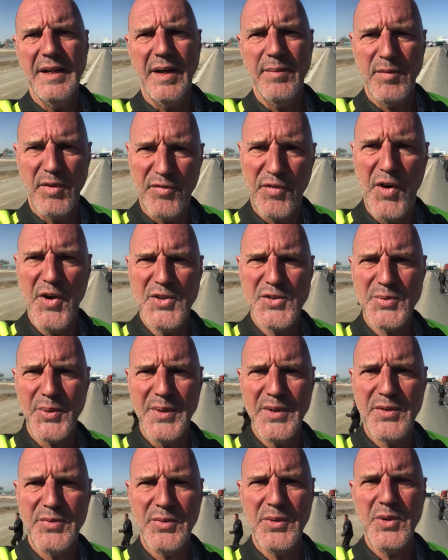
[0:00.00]
I'm the first
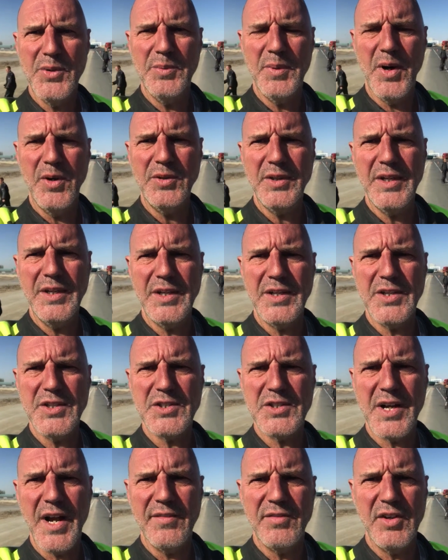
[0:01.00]
one through, only to
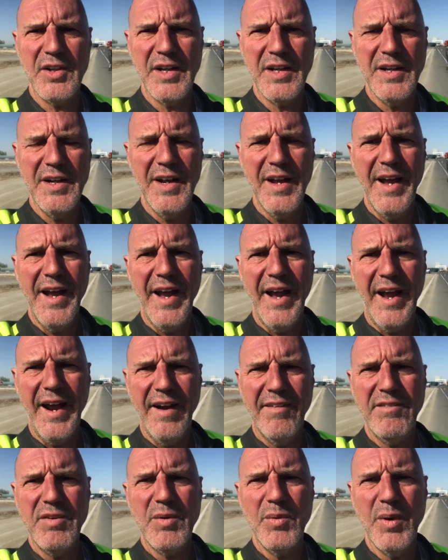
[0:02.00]
discover that
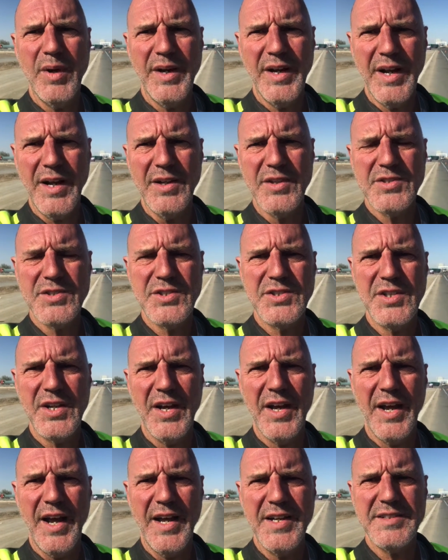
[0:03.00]
everyone else,
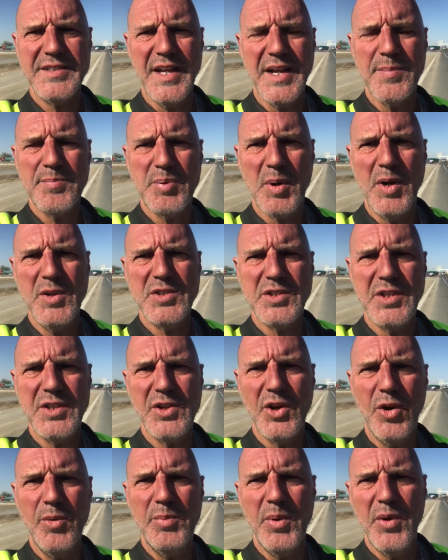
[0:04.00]
as they approached the
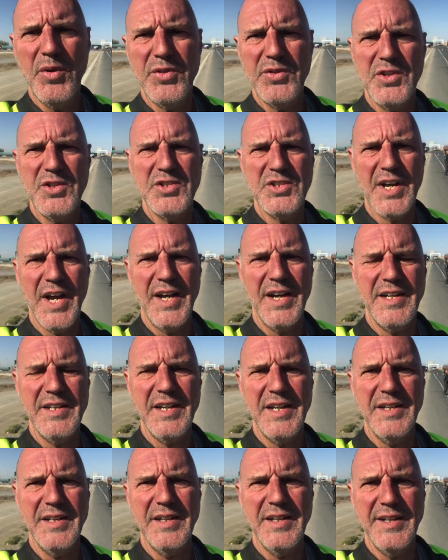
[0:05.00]
toll booth, decided
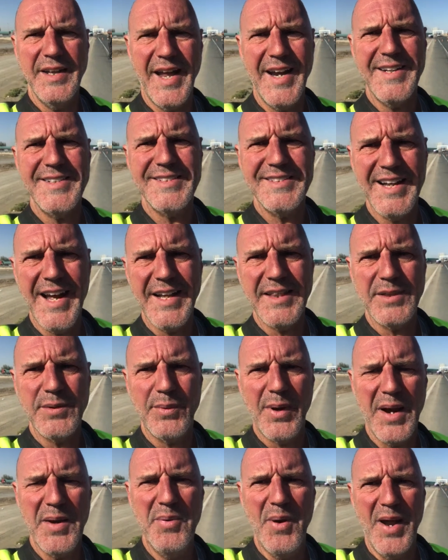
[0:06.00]
that that is not
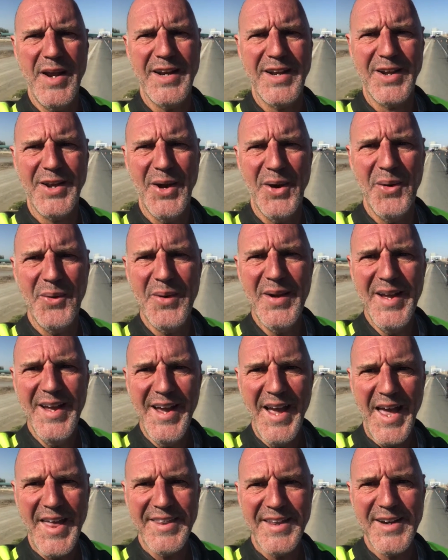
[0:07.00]
the right way to go,
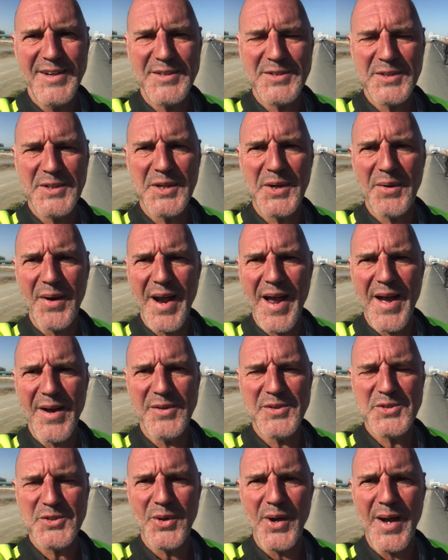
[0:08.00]
and they turned
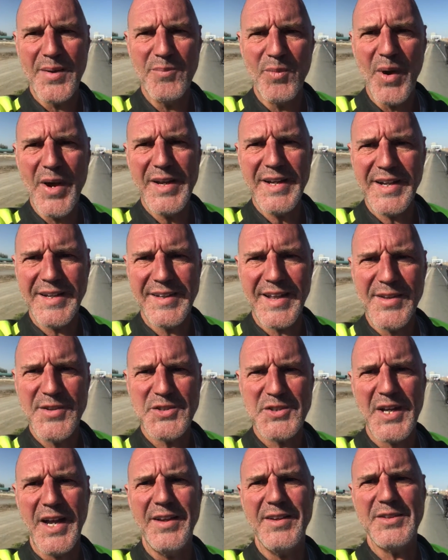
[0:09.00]
around. So I'm waiting on the
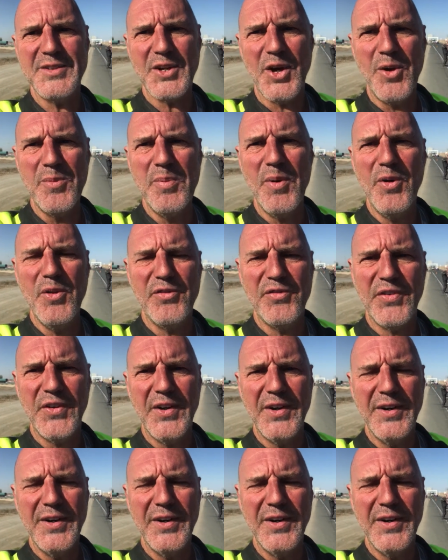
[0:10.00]
other side of the toll booth